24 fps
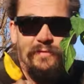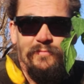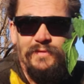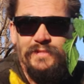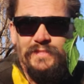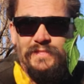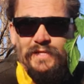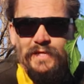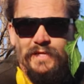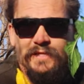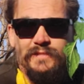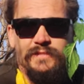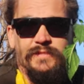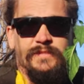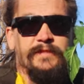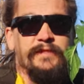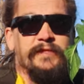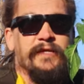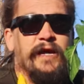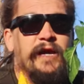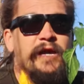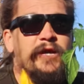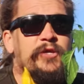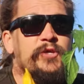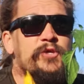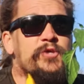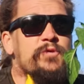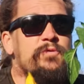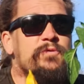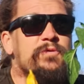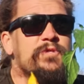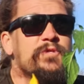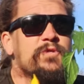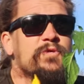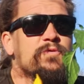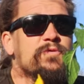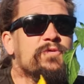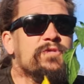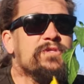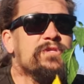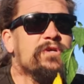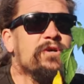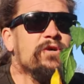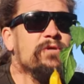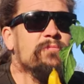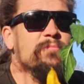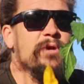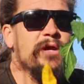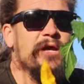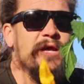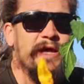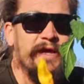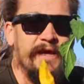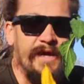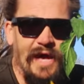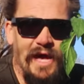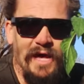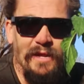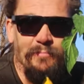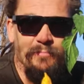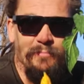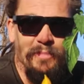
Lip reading: in Wisconsin, I used to start my hot